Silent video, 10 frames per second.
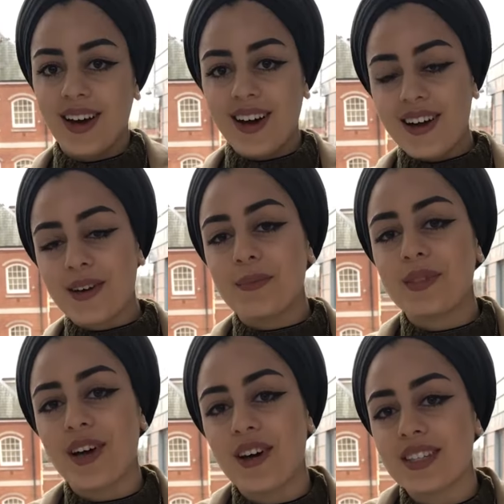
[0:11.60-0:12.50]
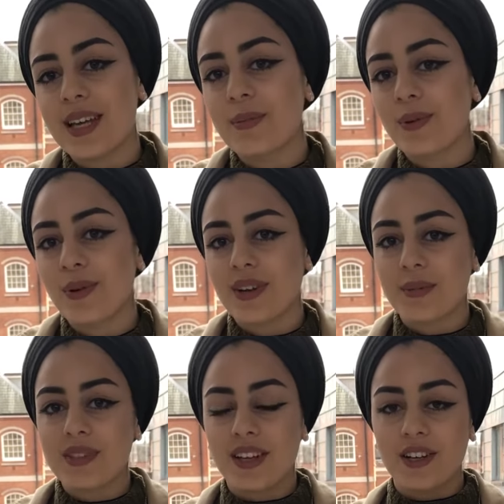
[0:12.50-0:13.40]
Hi, I'm Sahar, and
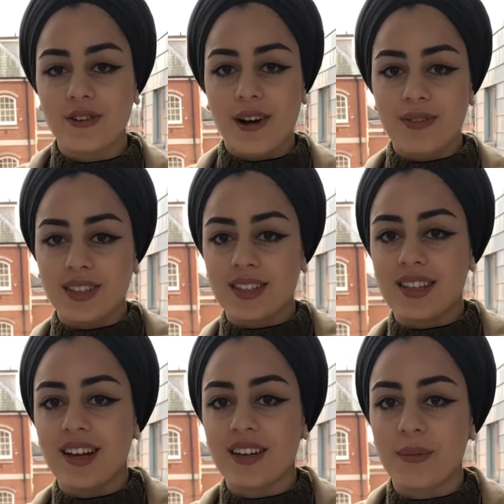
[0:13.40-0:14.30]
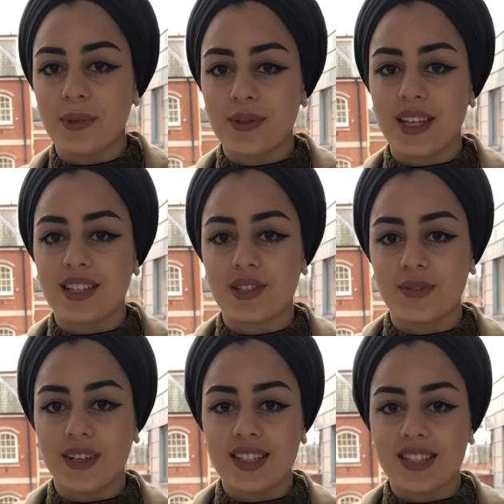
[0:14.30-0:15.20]
I'm studying graphic design at Middlesex
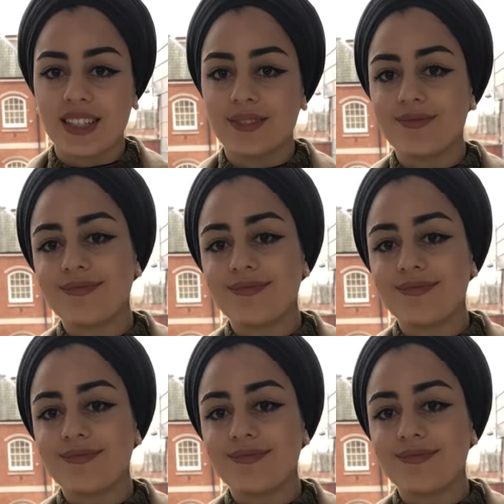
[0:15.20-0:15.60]
University.